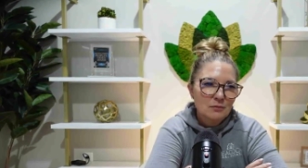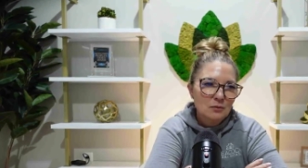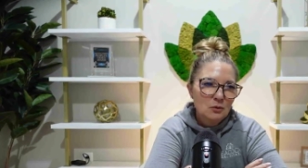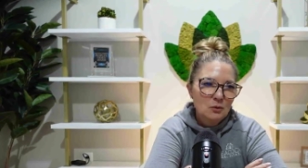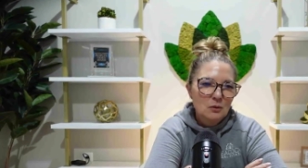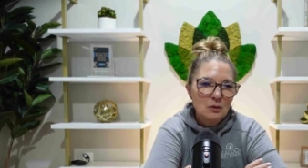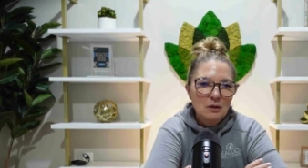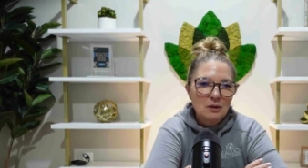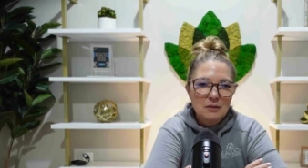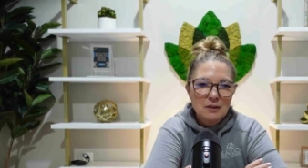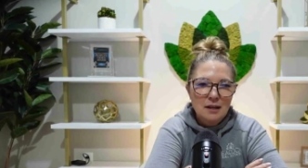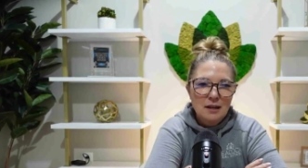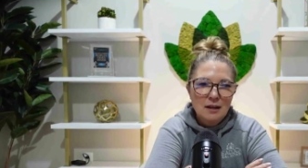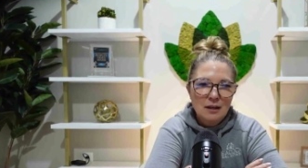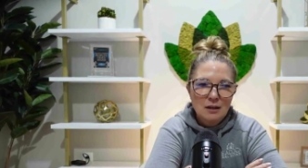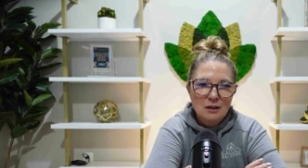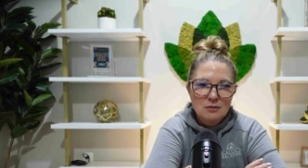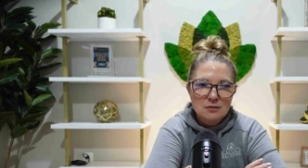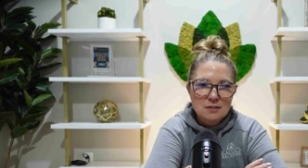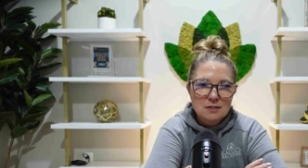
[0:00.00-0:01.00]
throughout the
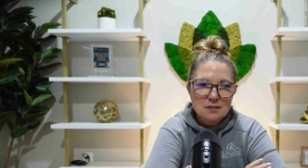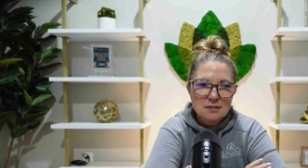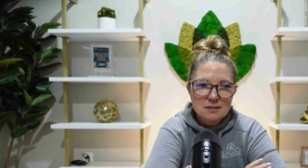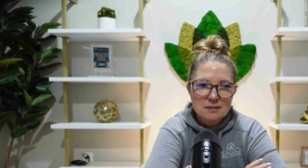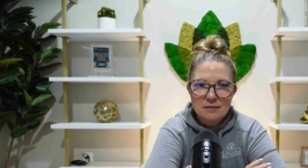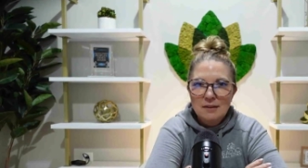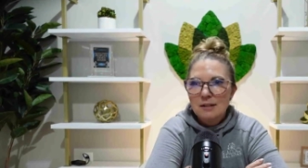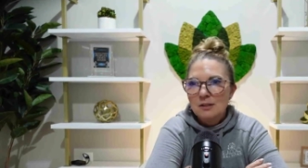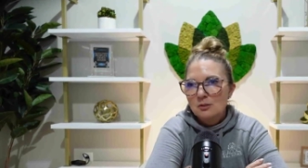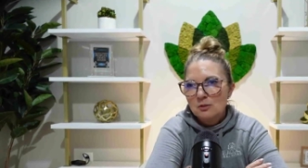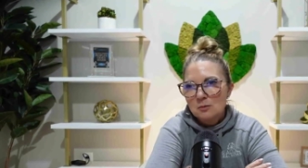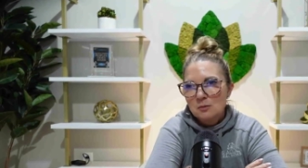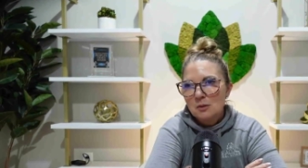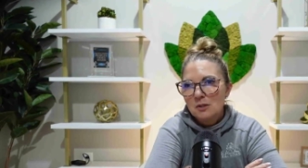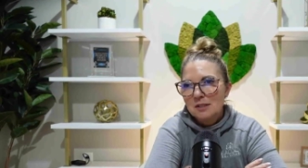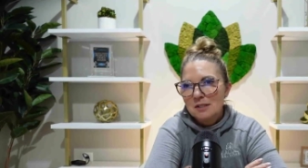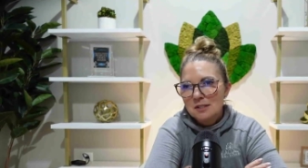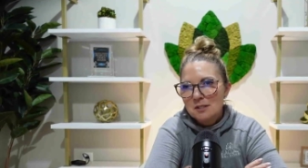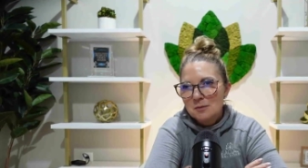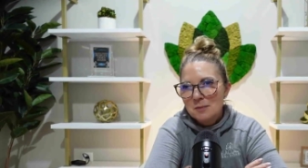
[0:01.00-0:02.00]
house because vinyl is
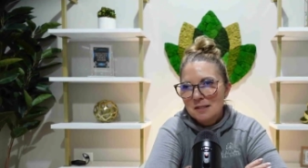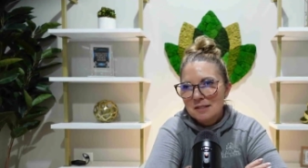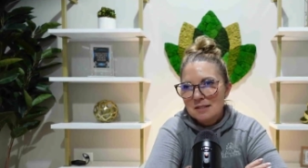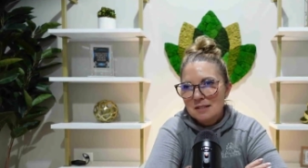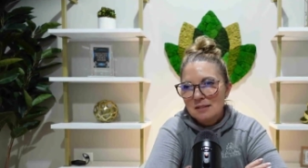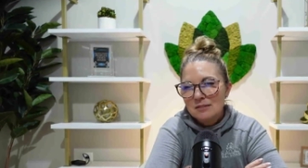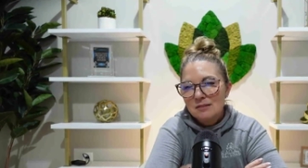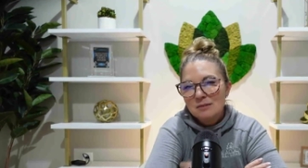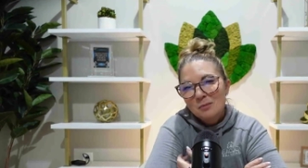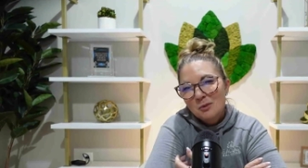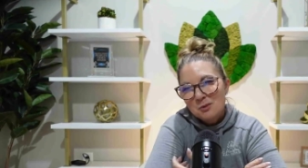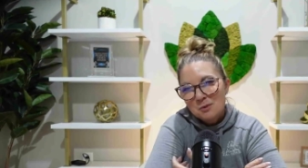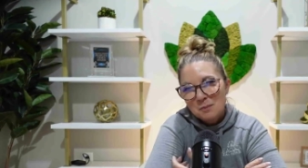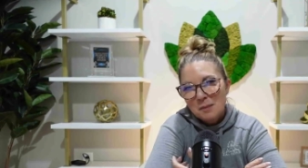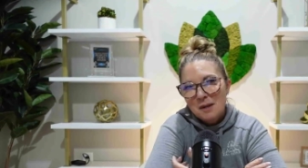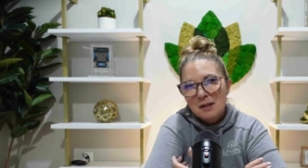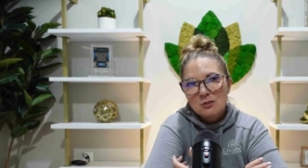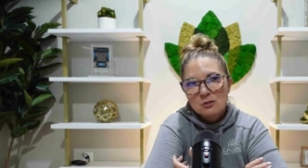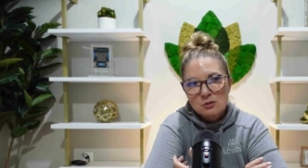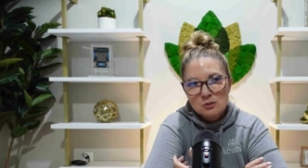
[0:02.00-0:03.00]
pretty expensive. Most
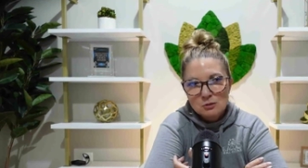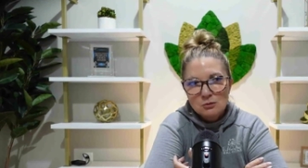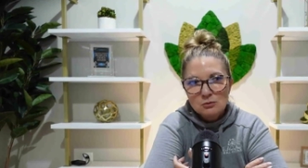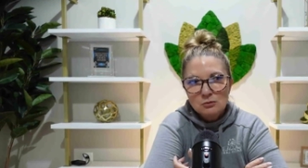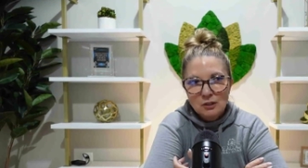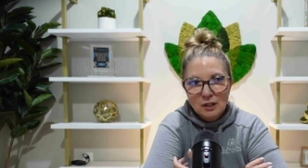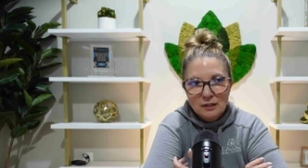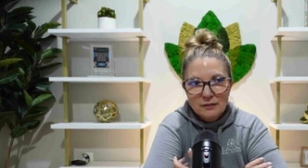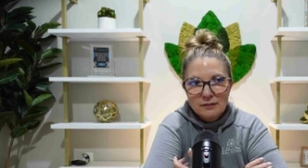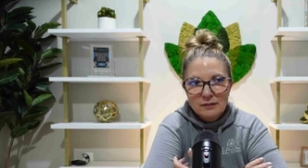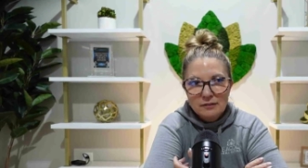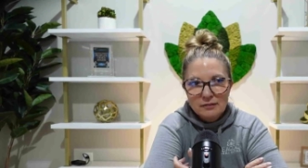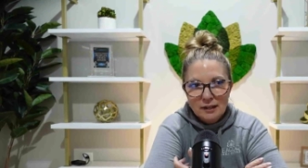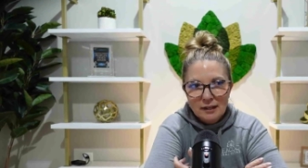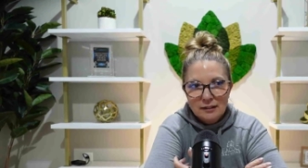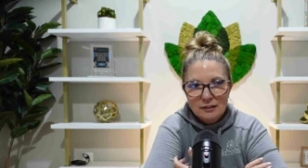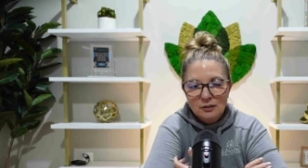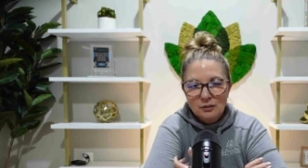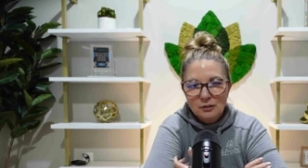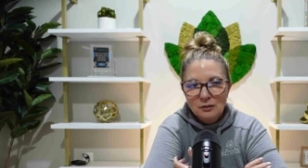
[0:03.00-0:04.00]
buyers do love the
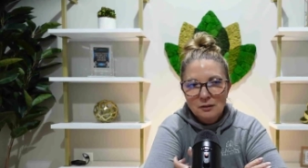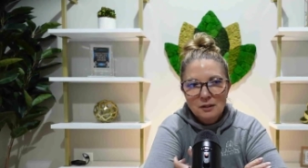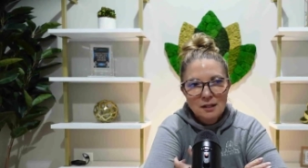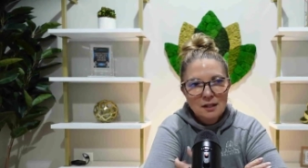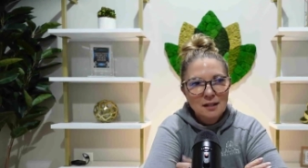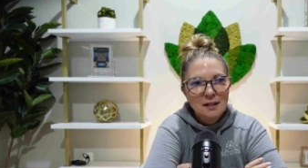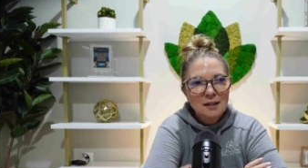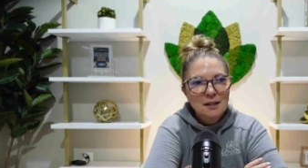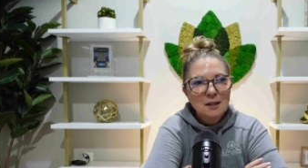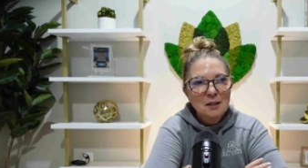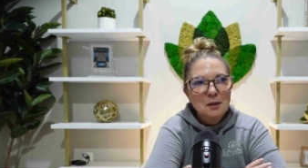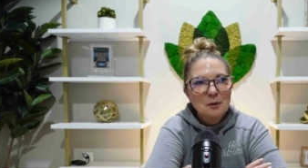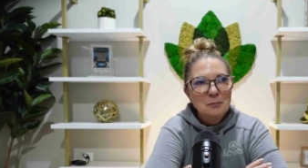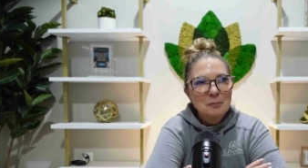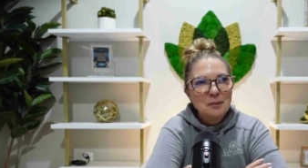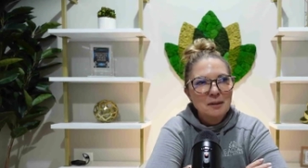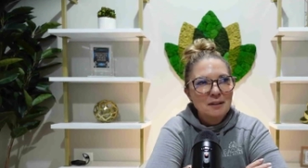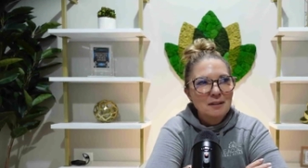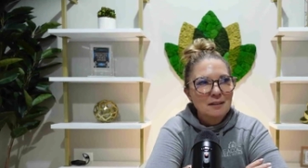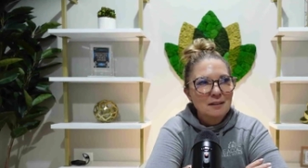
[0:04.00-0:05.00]
vinyl,
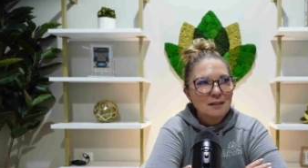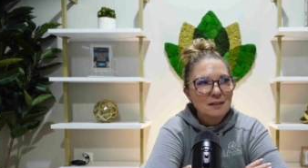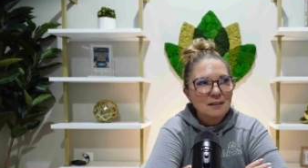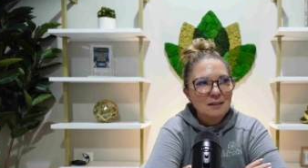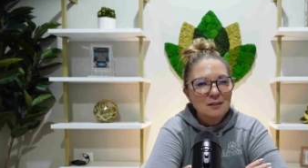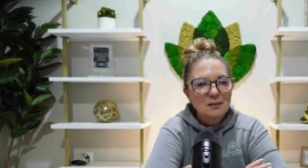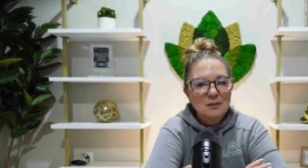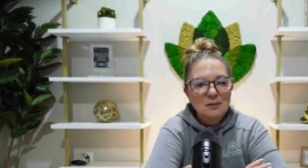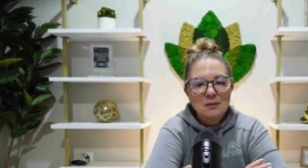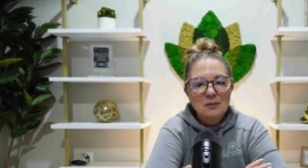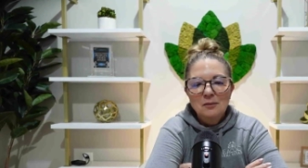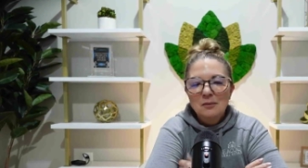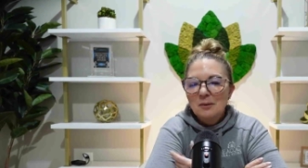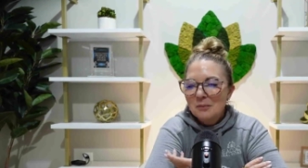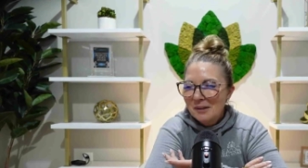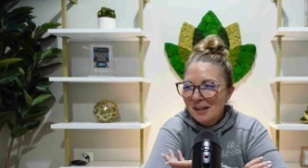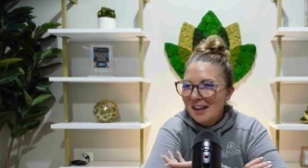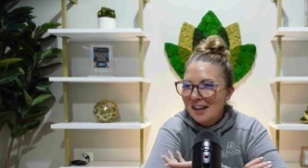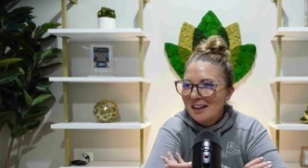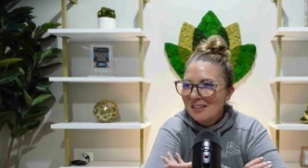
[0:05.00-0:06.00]
but uh, well,
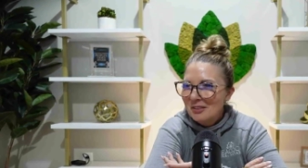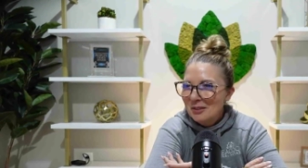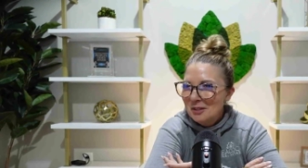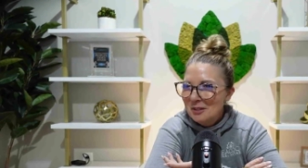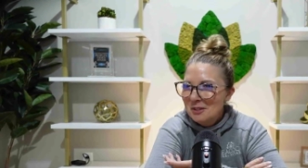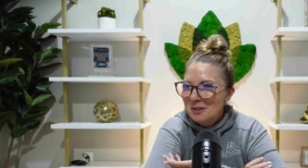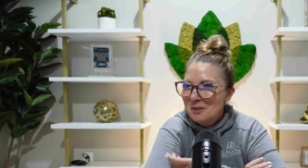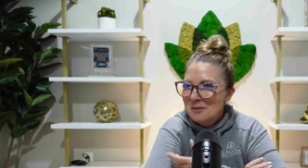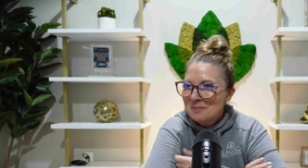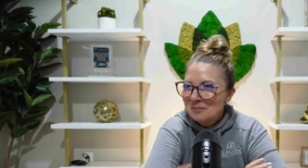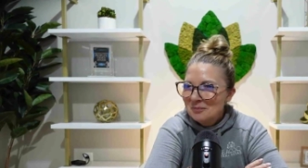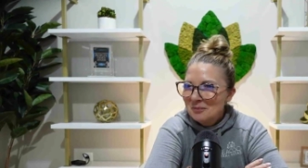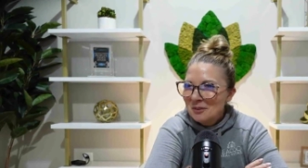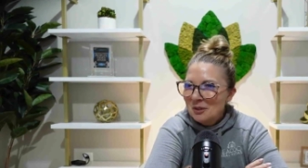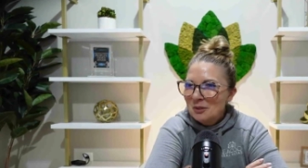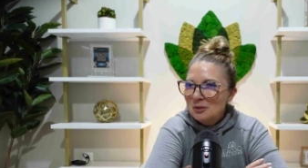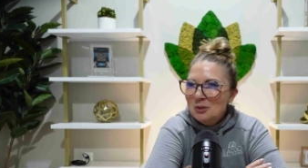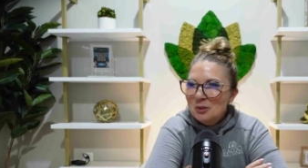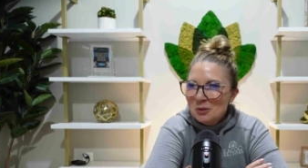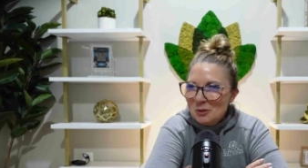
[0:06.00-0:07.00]
we have a
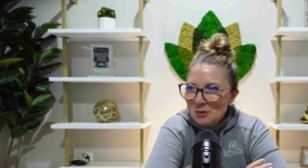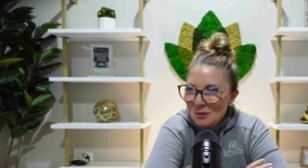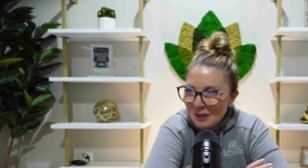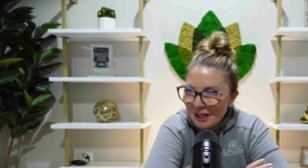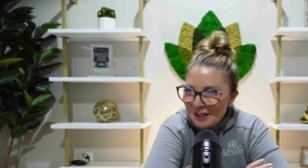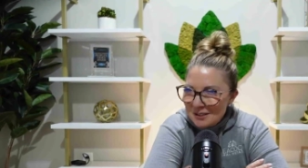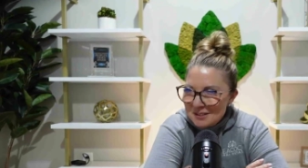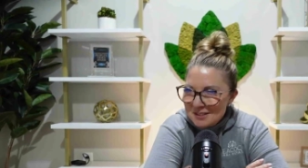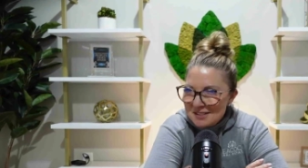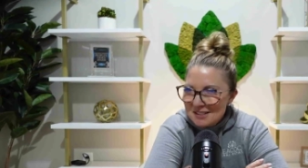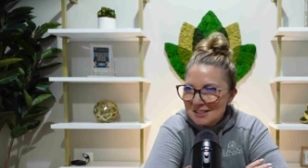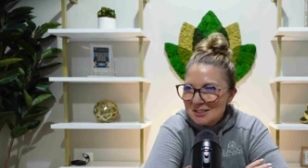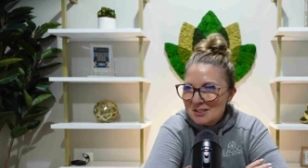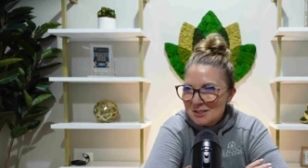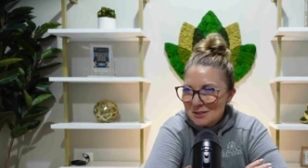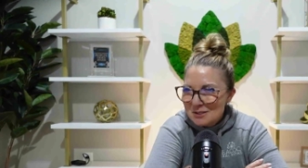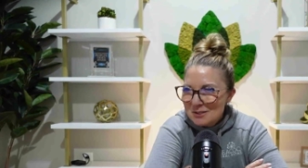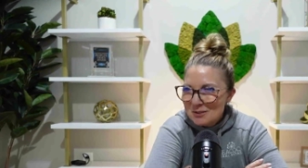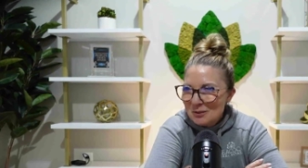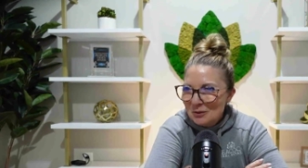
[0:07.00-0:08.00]
new house that
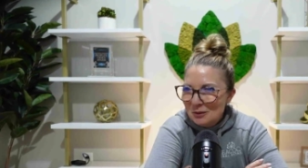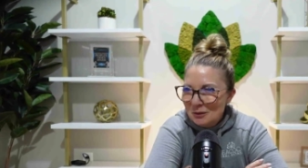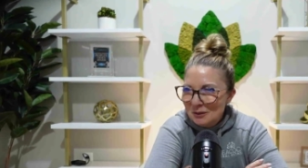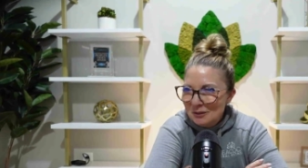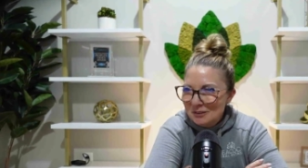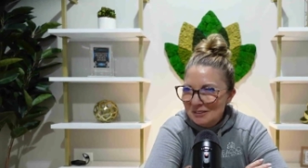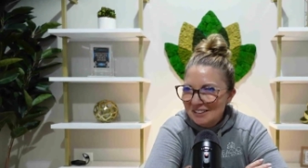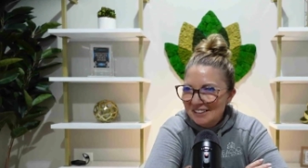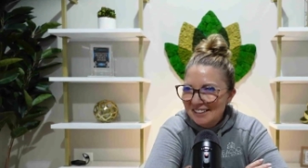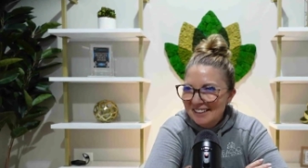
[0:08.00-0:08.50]
just sold.